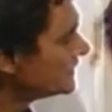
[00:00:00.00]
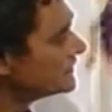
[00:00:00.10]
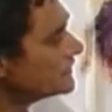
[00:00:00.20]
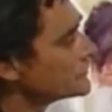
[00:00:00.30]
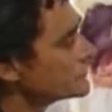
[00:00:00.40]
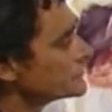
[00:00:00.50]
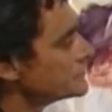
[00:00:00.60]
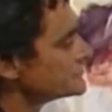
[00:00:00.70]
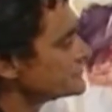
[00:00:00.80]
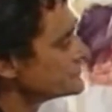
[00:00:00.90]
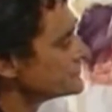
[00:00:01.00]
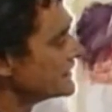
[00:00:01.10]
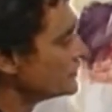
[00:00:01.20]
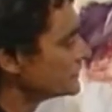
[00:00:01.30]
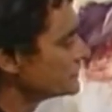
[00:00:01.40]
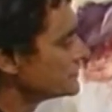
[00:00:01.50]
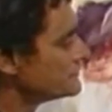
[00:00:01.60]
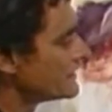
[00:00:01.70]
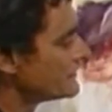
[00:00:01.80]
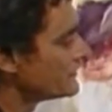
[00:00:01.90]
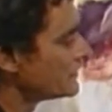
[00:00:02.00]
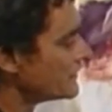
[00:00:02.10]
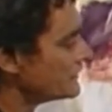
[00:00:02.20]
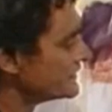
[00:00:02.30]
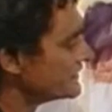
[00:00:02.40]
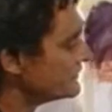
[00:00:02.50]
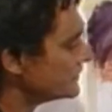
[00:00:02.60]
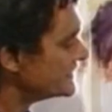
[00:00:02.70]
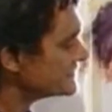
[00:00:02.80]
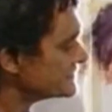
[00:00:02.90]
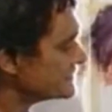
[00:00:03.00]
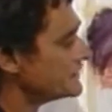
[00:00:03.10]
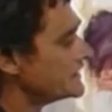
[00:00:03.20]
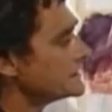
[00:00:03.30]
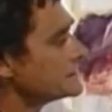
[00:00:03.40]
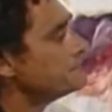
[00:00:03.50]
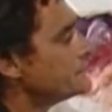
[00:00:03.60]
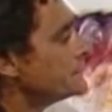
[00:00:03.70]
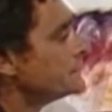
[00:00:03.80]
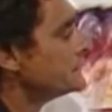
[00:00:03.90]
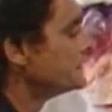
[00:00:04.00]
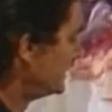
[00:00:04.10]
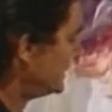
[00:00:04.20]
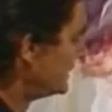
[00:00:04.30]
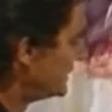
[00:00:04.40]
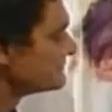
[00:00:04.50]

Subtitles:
Try and keep this straight line, keep it rather low to give you a desert effect. It doesn't